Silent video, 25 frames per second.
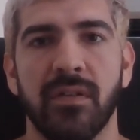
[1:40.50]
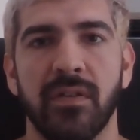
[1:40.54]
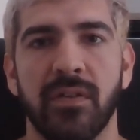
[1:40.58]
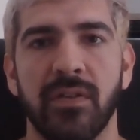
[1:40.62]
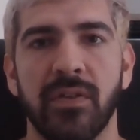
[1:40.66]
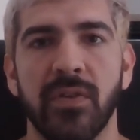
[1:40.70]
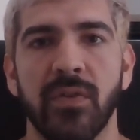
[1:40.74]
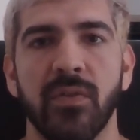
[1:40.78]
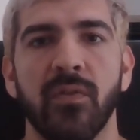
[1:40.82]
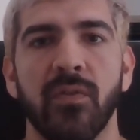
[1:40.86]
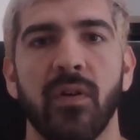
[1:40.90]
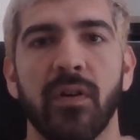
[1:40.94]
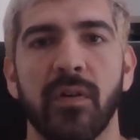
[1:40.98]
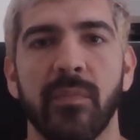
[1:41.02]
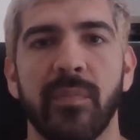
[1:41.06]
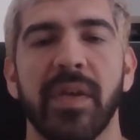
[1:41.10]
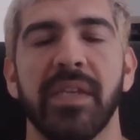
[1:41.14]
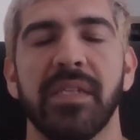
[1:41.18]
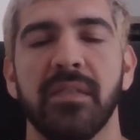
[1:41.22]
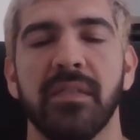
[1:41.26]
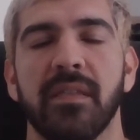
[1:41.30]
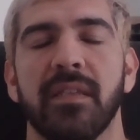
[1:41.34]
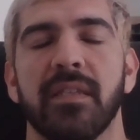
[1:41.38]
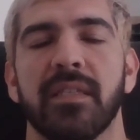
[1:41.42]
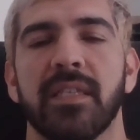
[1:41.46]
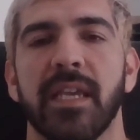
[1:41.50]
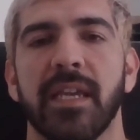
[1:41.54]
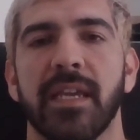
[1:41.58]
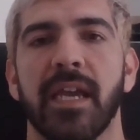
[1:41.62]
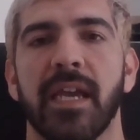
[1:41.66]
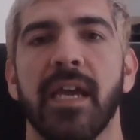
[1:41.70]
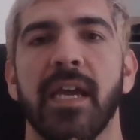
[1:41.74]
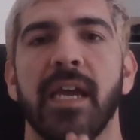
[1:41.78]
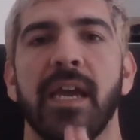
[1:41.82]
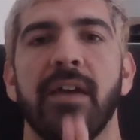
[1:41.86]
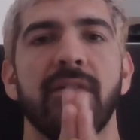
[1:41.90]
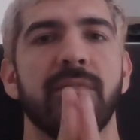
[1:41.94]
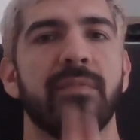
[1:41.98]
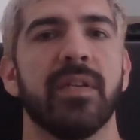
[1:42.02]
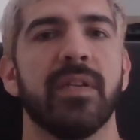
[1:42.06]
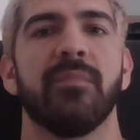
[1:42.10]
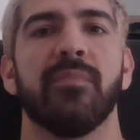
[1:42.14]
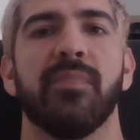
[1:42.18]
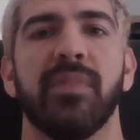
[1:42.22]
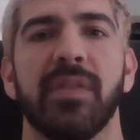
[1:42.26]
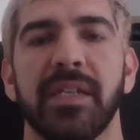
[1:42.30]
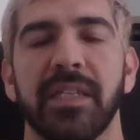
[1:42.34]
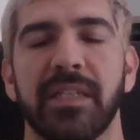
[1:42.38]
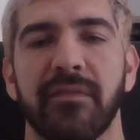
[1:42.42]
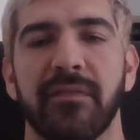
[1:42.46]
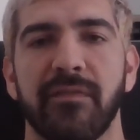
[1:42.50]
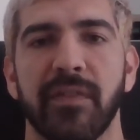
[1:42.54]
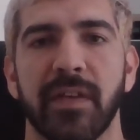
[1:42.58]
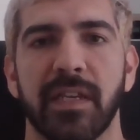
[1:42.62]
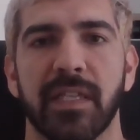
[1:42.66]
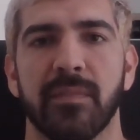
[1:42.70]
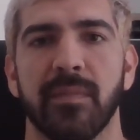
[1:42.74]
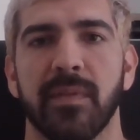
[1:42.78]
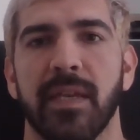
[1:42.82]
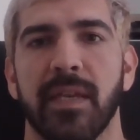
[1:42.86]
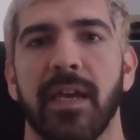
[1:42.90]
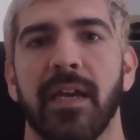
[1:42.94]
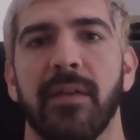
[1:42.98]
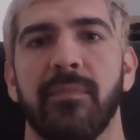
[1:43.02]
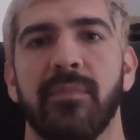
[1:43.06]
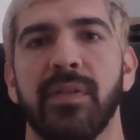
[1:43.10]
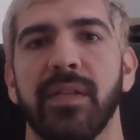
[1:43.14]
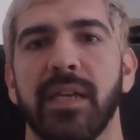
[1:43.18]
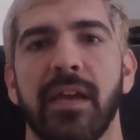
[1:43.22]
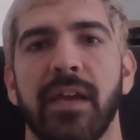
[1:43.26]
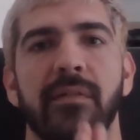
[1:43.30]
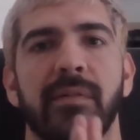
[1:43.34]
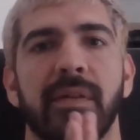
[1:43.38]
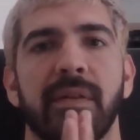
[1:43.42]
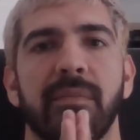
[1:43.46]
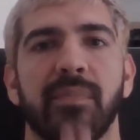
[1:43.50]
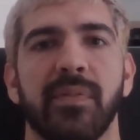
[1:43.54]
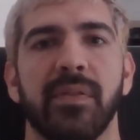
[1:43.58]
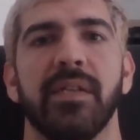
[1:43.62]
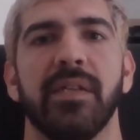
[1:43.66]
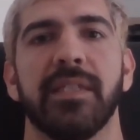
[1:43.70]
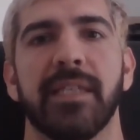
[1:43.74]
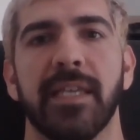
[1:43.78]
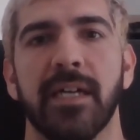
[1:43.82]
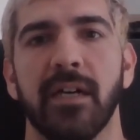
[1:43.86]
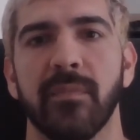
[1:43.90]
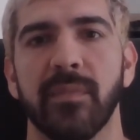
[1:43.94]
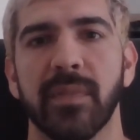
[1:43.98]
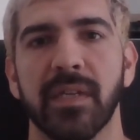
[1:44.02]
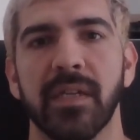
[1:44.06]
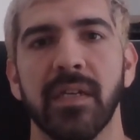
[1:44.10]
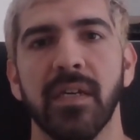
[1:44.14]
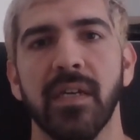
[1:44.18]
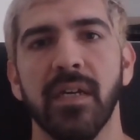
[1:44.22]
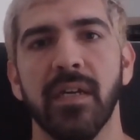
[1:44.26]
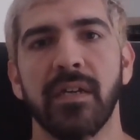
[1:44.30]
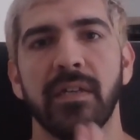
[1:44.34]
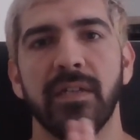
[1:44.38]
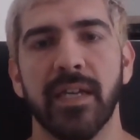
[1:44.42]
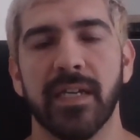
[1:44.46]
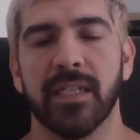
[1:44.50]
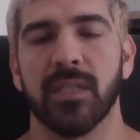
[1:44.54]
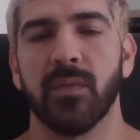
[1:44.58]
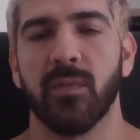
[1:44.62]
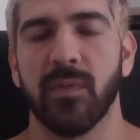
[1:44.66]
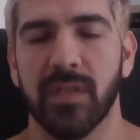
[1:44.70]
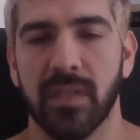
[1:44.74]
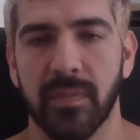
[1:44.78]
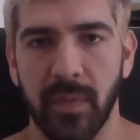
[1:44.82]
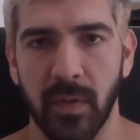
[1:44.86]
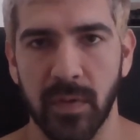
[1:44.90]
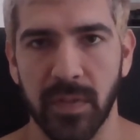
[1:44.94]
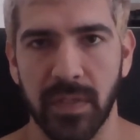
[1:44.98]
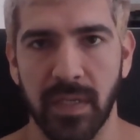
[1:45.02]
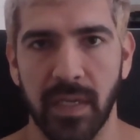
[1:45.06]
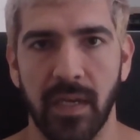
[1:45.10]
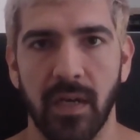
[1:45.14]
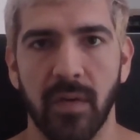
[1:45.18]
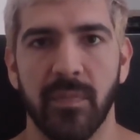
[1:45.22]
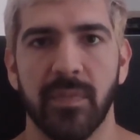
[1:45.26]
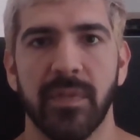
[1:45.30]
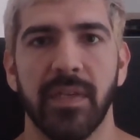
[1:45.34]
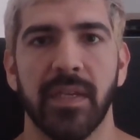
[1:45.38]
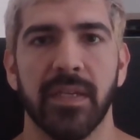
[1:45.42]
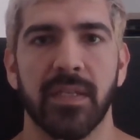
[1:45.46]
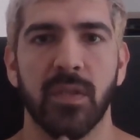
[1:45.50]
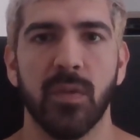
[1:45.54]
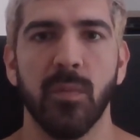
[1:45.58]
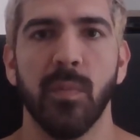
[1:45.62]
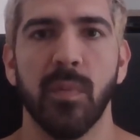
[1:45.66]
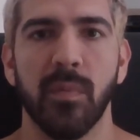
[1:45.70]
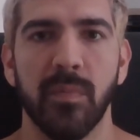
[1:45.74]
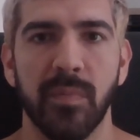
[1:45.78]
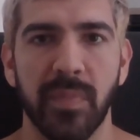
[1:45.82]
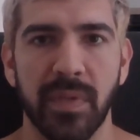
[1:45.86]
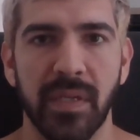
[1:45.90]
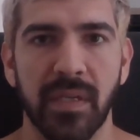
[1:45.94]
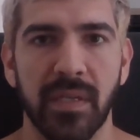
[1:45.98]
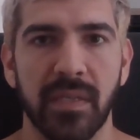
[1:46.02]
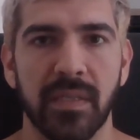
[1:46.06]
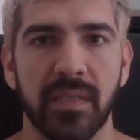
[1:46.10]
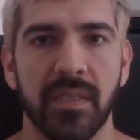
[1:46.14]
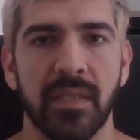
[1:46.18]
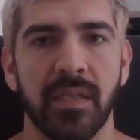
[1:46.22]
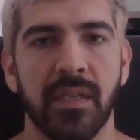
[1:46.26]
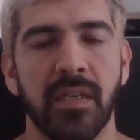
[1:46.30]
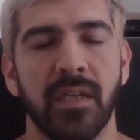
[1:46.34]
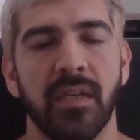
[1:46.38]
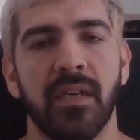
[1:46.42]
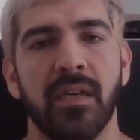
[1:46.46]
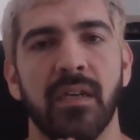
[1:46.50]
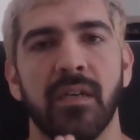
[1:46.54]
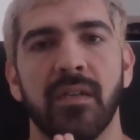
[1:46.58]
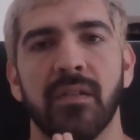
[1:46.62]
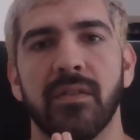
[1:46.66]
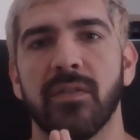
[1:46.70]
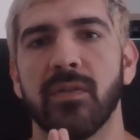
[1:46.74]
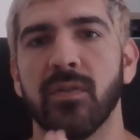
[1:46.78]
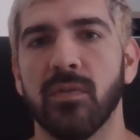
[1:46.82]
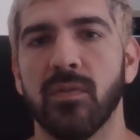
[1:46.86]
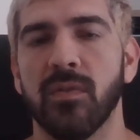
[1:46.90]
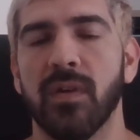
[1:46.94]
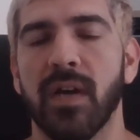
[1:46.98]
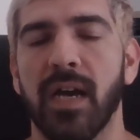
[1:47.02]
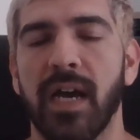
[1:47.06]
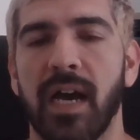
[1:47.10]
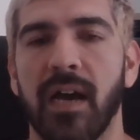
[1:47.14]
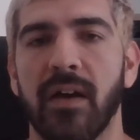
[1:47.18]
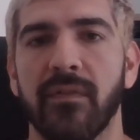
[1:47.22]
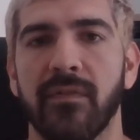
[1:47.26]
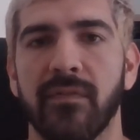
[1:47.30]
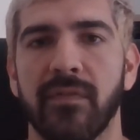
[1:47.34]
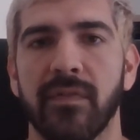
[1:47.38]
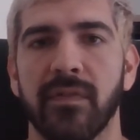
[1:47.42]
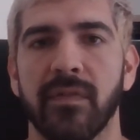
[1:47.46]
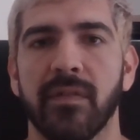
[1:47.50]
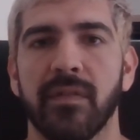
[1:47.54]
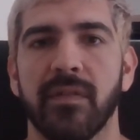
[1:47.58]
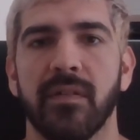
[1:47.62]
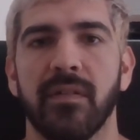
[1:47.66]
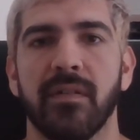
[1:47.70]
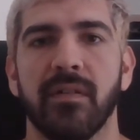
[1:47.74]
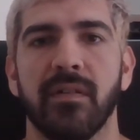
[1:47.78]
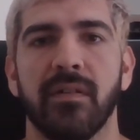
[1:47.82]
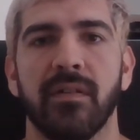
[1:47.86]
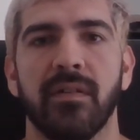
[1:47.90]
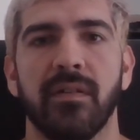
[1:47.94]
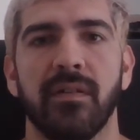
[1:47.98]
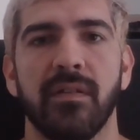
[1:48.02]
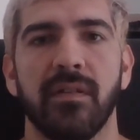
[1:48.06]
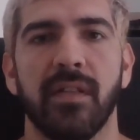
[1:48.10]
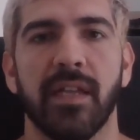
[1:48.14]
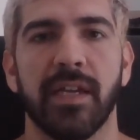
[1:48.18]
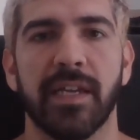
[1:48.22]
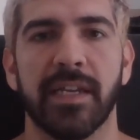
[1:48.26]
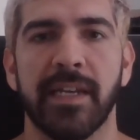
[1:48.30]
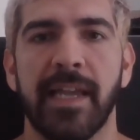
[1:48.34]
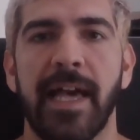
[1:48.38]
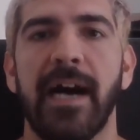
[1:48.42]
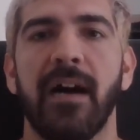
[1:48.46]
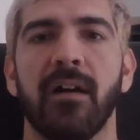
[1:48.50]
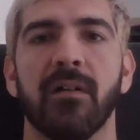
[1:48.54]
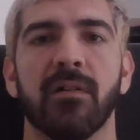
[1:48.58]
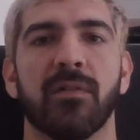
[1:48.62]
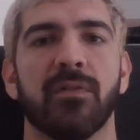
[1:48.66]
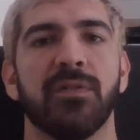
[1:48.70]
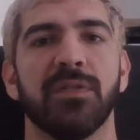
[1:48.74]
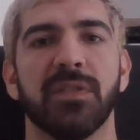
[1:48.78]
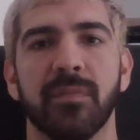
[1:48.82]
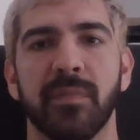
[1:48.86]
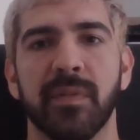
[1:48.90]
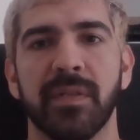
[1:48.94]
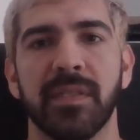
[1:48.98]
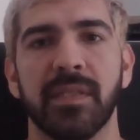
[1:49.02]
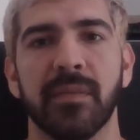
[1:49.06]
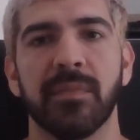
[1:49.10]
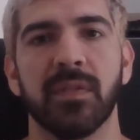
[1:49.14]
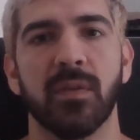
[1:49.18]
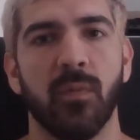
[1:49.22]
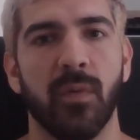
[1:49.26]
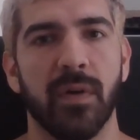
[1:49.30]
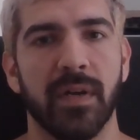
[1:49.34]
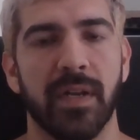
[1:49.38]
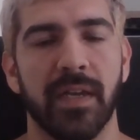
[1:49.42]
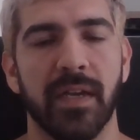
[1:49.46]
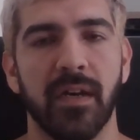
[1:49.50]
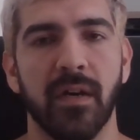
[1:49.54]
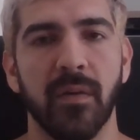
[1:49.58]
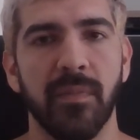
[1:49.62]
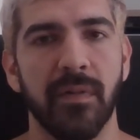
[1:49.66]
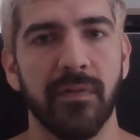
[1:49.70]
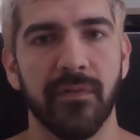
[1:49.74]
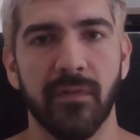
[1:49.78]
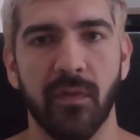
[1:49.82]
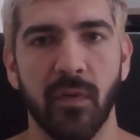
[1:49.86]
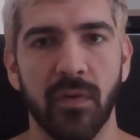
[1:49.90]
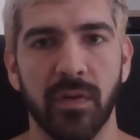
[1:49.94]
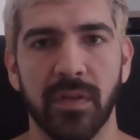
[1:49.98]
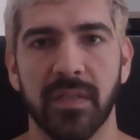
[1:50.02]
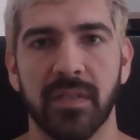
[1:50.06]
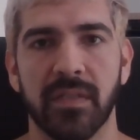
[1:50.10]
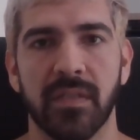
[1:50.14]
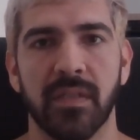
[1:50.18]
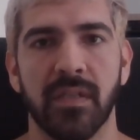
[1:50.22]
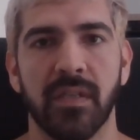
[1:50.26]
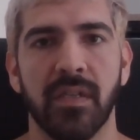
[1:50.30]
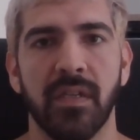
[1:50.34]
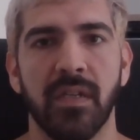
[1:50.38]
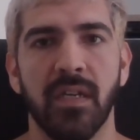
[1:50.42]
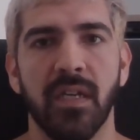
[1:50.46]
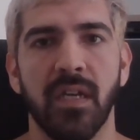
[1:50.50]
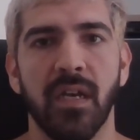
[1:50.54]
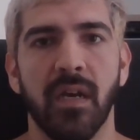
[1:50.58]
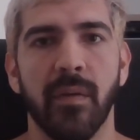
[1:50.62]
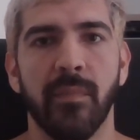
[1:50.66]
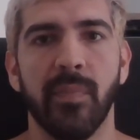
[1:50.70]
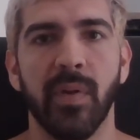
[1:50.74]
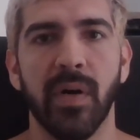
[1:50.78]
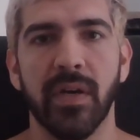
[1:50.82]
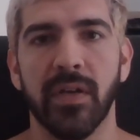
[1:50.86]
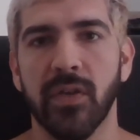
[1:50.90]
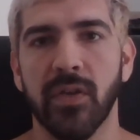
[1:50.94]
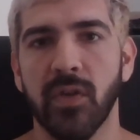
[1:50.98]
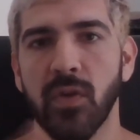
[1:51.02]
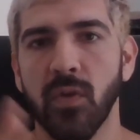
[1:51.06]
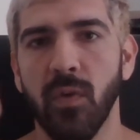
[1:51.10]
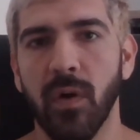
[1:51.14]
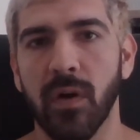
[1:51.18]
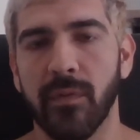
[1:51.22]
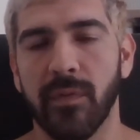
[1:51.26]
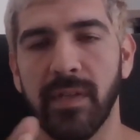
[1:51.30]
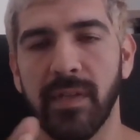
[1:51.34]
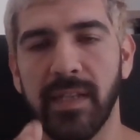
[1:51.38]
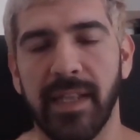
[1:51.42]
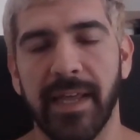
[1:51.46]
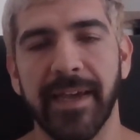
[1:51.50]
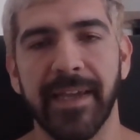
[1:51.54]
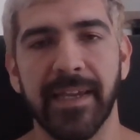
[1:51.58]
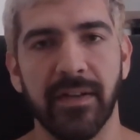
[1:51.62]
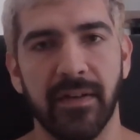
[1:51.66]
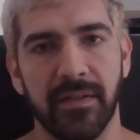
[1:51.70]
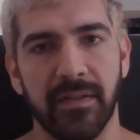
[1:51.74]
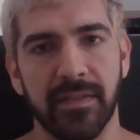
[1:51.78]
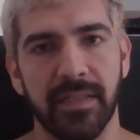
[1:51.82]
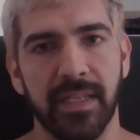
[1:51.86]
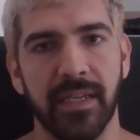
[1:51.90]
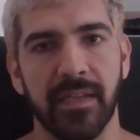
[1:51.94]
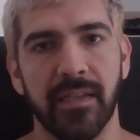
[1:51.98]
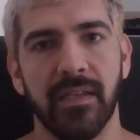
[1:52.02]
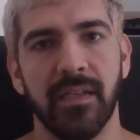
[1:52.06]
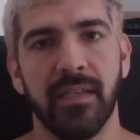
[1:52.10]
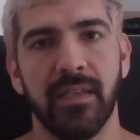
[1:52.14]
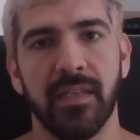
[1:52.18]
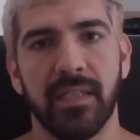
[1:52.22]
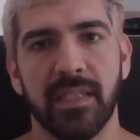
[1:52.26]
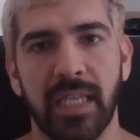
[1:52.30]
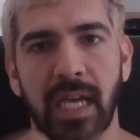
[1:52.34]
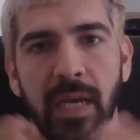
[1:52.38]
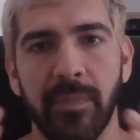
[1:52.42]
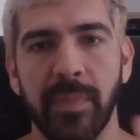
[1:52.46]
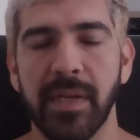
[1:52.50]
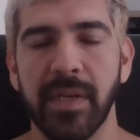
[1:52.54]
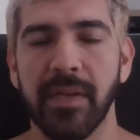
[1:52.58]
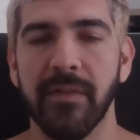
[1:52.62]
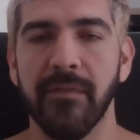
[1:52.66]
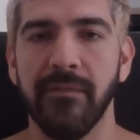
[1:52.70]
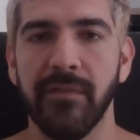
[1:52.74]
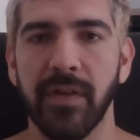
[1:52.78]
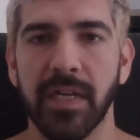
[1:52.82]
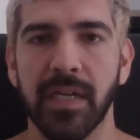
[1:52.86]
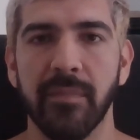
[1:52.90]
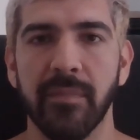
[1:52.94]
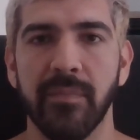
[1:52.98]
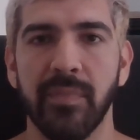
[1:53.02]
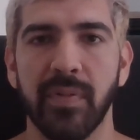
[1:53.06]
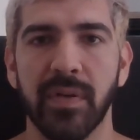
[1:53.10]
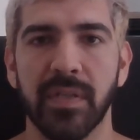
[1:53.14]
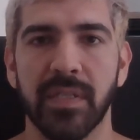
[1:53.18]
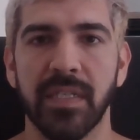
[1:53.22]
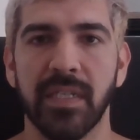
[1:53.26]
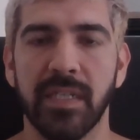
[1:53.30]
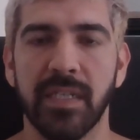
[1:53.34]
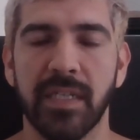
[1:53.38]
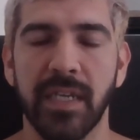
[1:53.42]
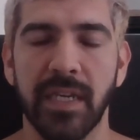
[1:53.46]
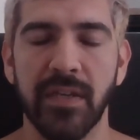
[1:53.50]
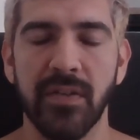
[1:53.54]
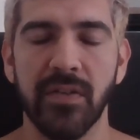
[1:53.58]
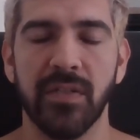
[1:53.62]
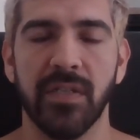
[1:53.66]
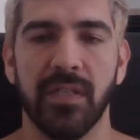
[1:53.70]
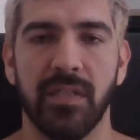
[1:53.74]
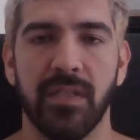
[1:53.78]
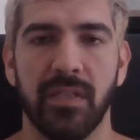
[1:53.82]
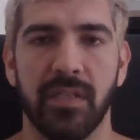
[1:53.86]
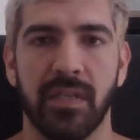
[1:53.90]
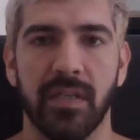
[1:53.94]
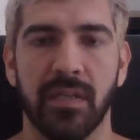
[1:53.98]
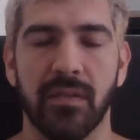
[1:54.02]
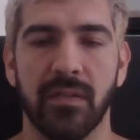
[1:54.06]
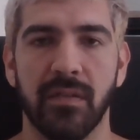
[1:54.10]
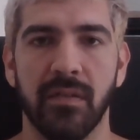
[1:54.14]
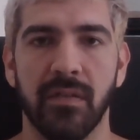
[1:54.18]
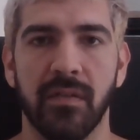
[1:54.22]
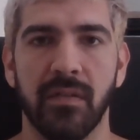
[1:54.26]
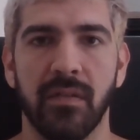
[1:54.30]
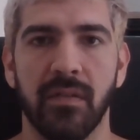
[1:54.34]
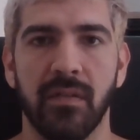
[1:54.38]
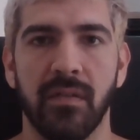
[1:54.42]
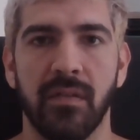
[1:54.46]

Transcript: You are basically saying, "Hey, everybody, please fix me. Everybody, please help me." Yes, we're supposed to help. Yes, human beings do have like an algorithm in them to want to help, of course. But you are relying on that. Stop being a fucking pussy. Get your shit together.